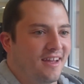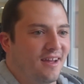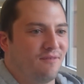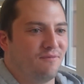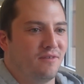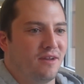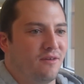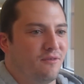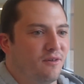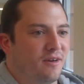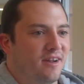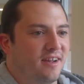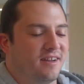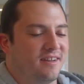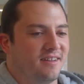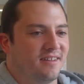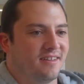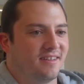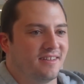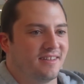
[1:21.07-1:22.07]
I've never
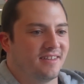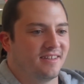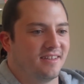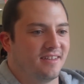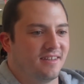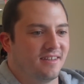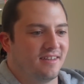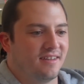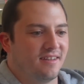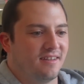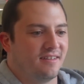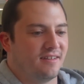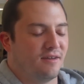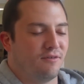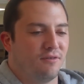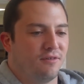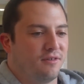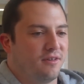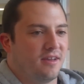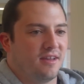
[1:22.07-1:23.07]

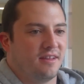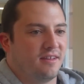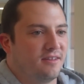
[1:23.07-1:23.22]
really had